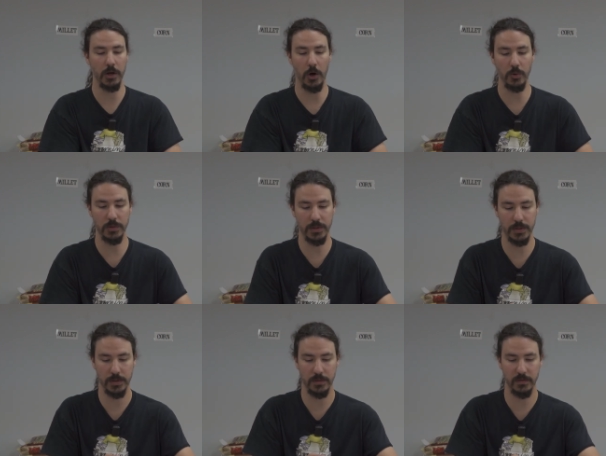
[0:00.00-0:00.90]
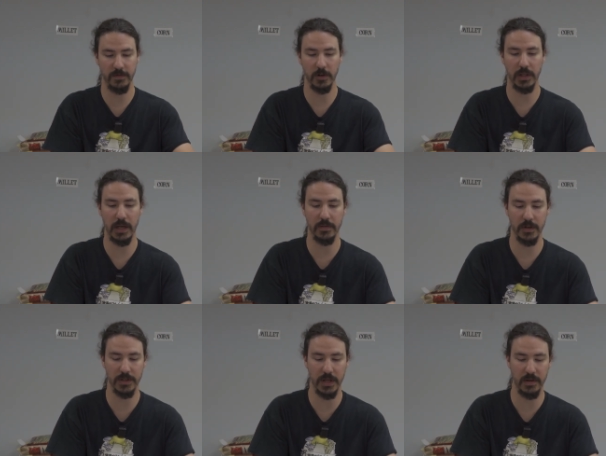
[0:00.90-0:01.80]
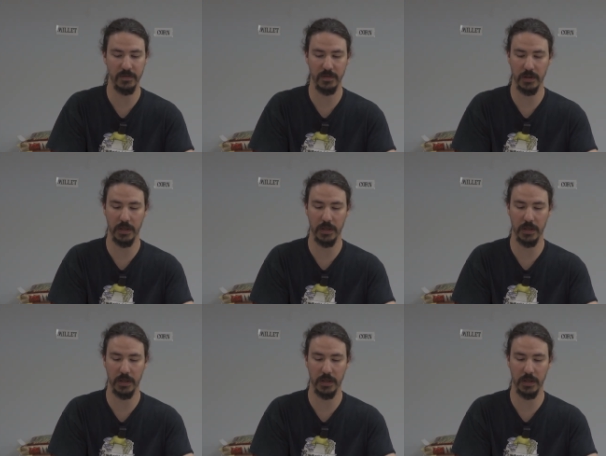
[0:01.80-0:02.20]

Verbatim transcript: oats for a lot of our stuff.